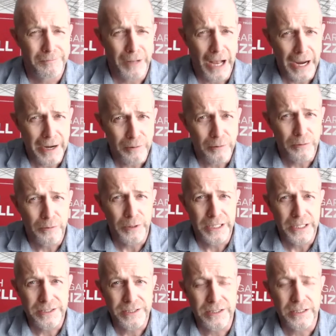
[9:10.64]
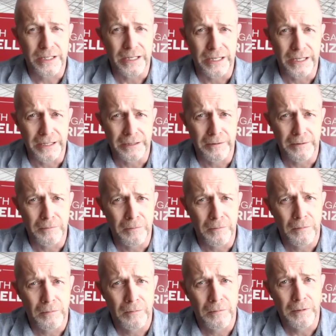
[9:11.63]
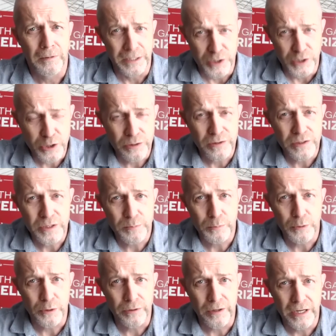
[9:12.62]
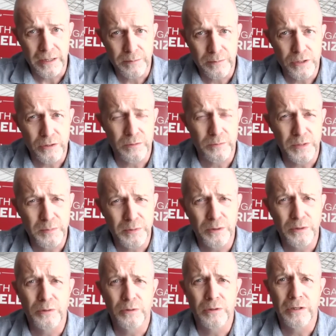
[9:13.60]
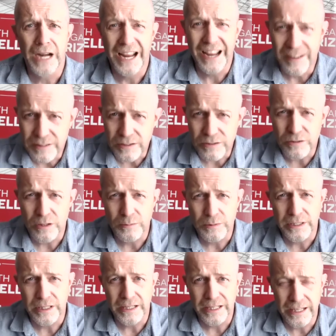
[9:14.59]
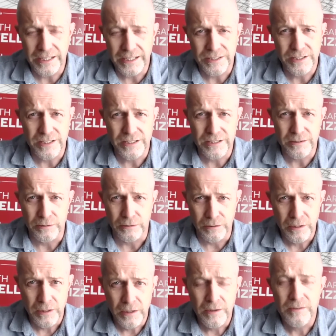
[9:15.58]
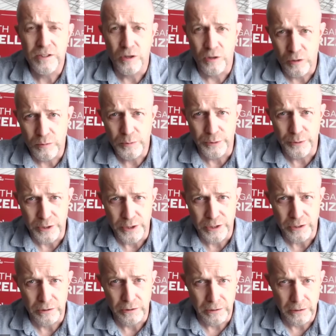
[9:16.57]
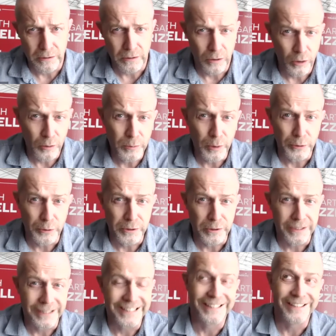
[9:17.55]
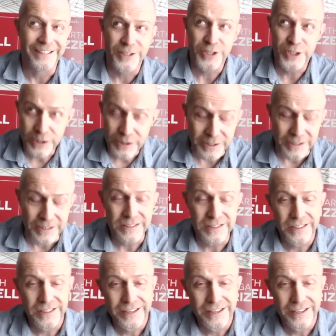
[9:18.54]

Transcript: high risk insurance program so that people who are having trouble getting access to homeowner insurance